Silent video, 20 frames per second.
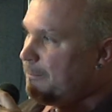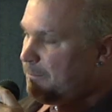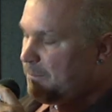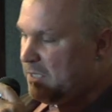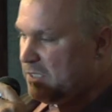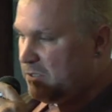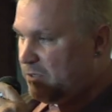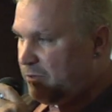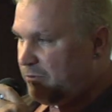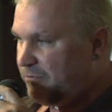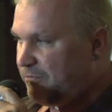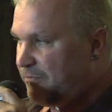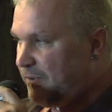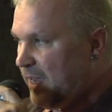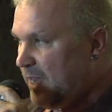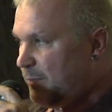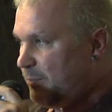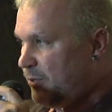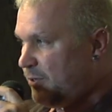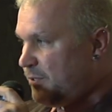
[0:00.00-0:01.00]
these little
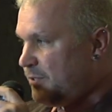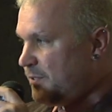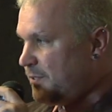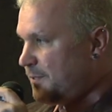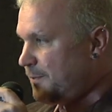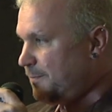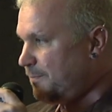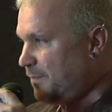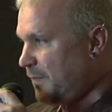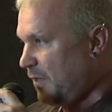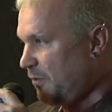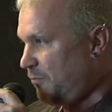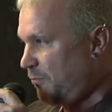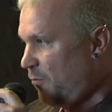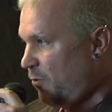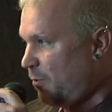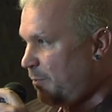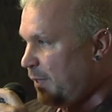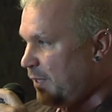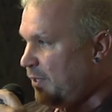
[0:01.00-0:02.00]
fibers that
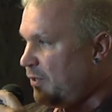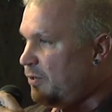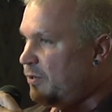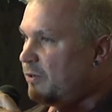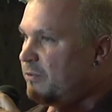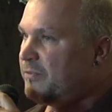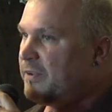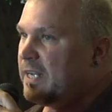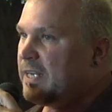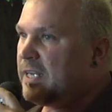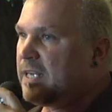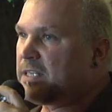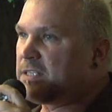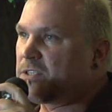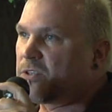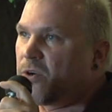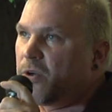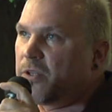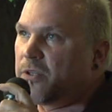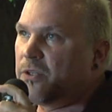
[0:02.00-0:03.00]
form on the nerve
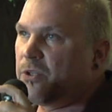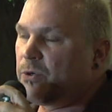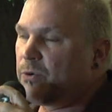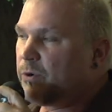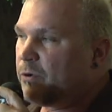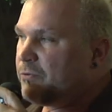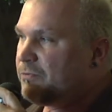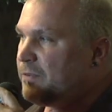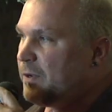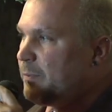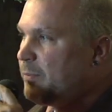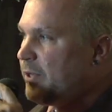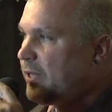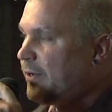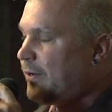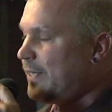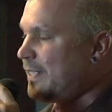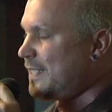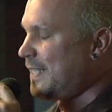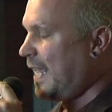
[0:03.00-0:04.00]
endings called
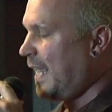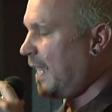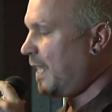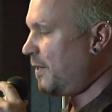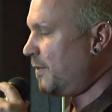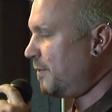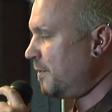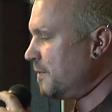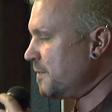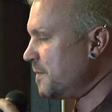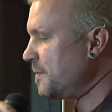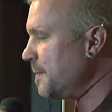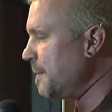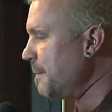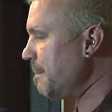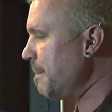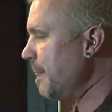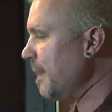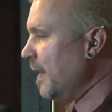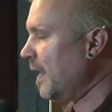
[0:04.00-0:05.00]
neurofibrillary tangles,
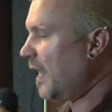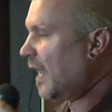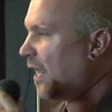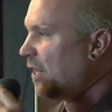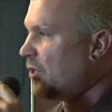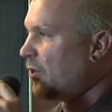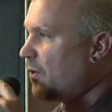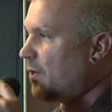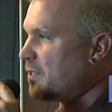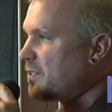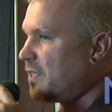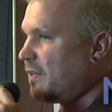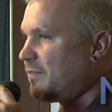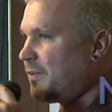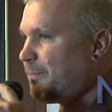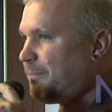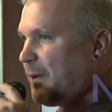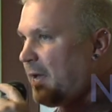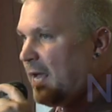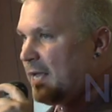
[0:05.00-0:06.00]
and you also have
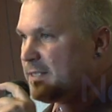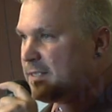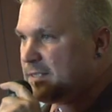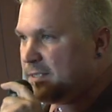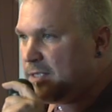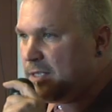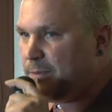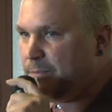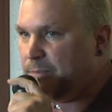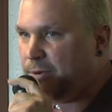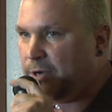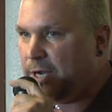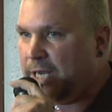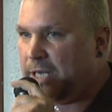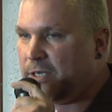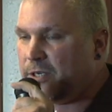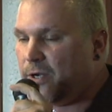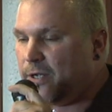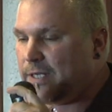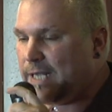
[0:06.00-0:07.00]
deposits in the
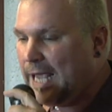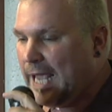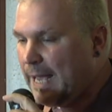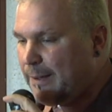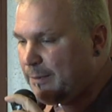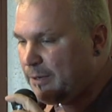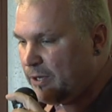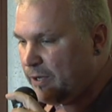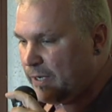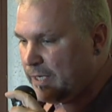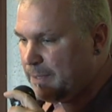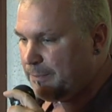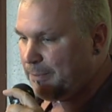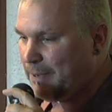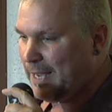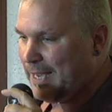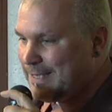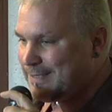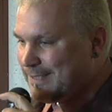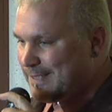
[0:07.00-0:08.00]
brain called amyloid
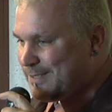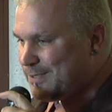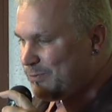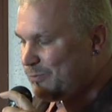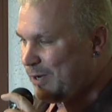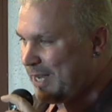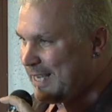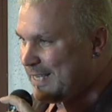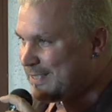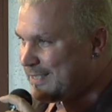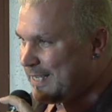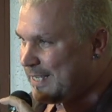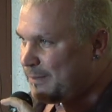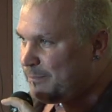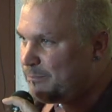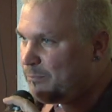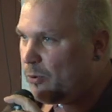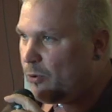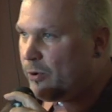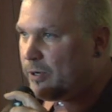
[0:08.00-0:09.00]
deposits. Why is that
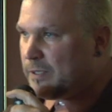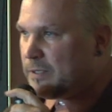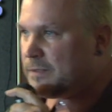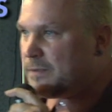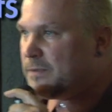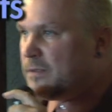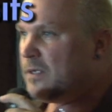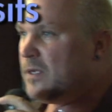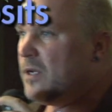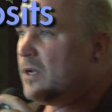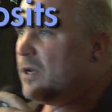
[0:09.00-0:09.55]
important?